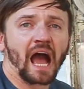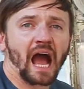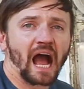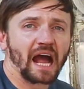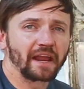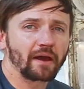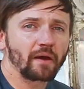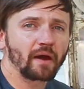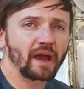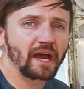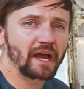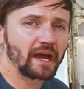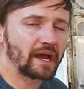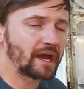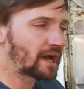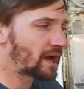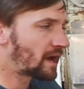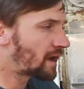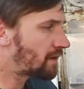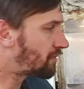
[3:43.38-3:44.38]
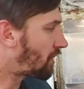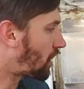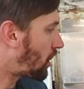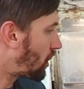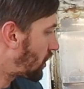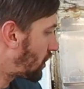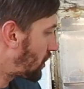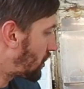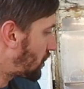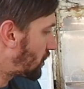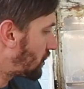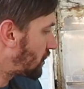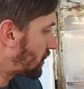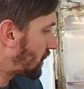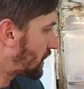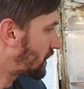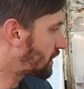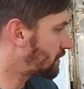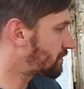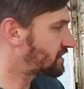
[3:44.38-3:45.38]
I now have
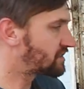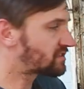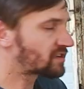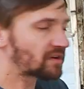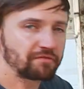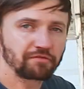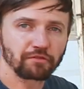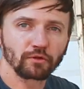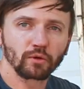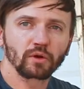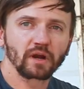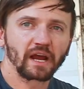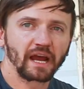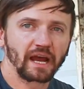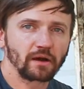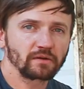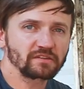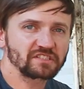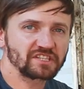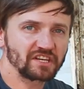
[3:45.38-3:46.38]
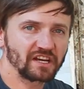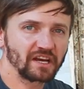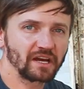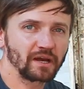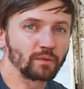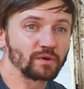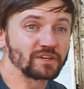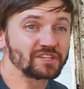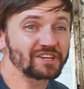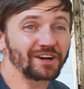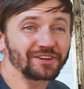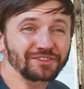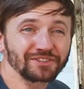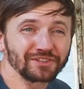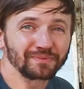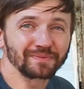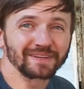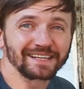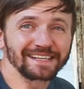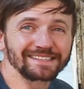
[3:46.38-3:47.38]
all of the subfloor out, which
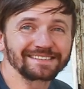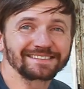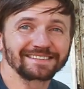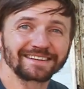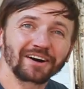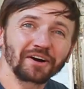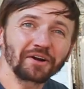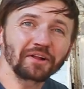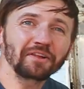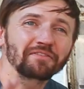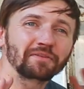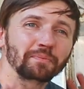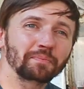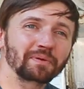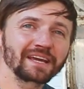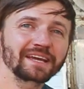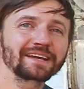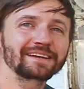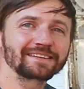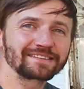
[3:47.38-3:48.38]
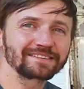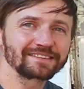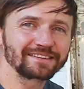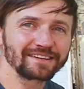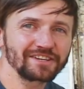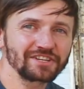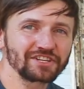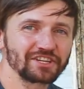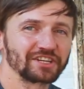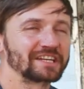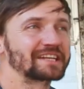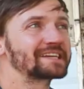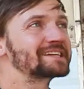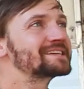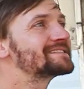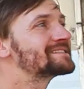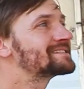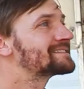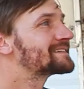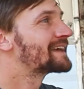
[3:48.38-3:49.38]
also means that all of the pink insulation
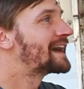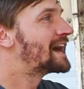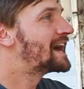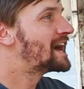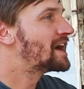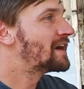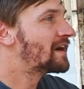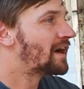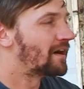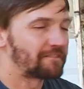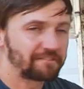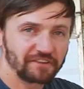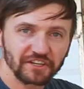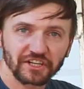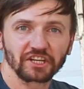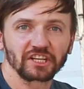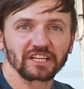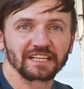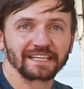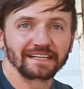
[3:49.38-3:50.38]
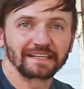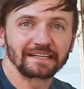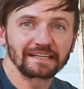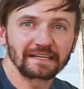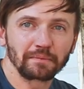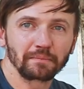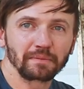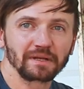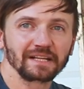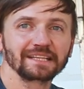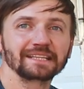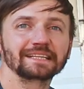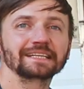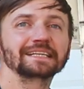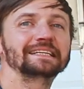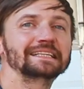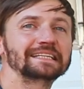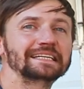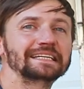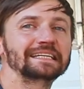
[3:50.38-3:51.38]
is officially
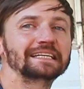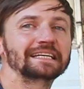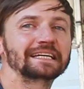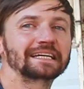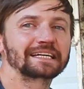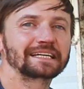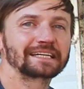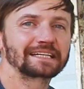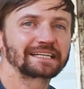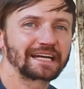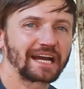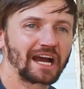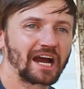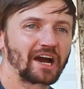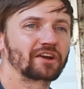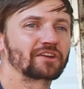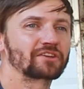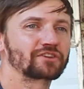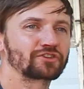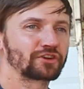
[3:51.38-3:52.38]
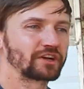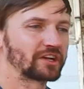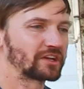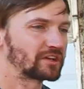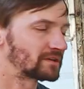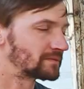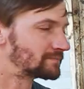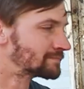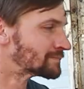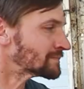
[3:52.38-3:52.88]
completely out of the trailer.